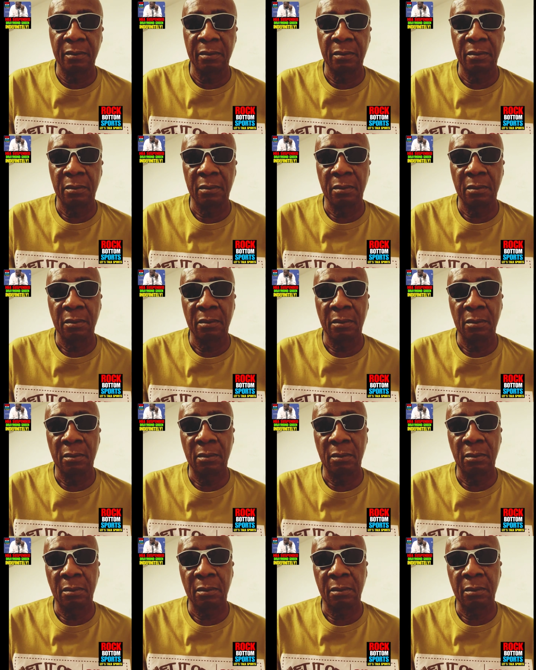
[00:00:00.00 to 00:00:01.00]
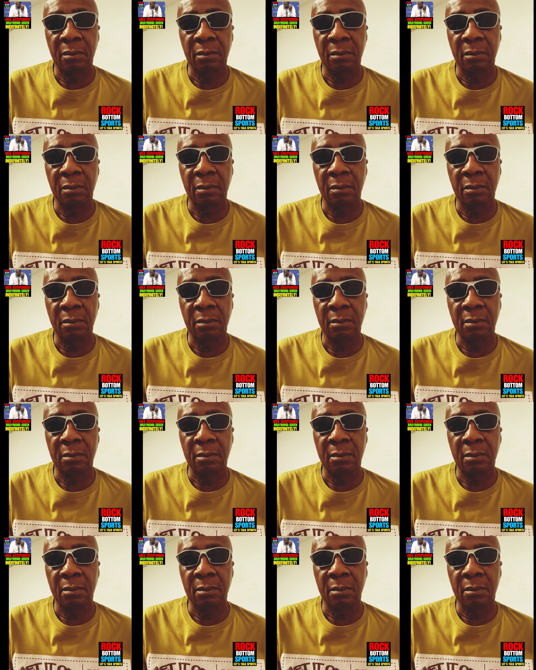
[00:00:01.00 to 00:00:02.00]

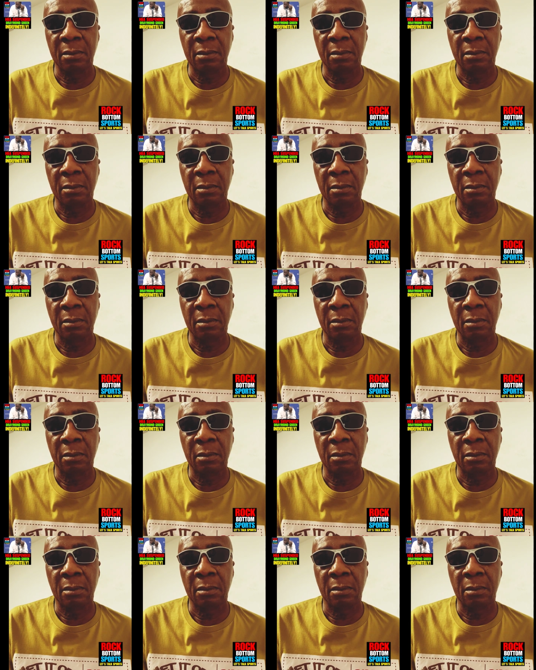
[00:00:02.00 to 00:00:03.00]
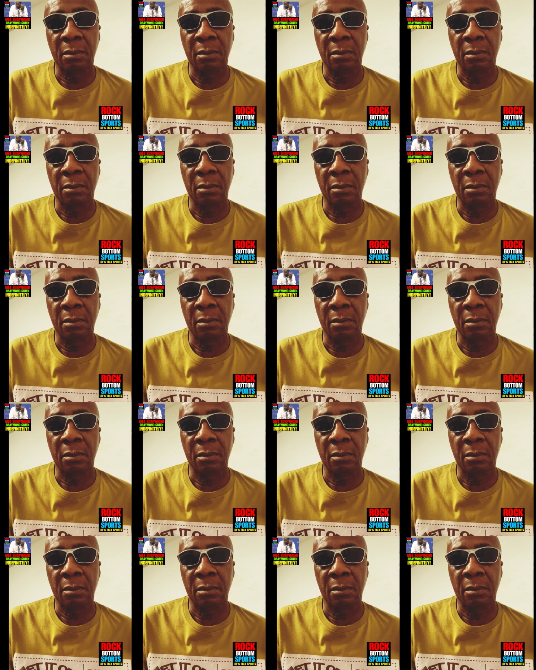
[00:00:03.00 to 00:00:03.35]
(no one is talking)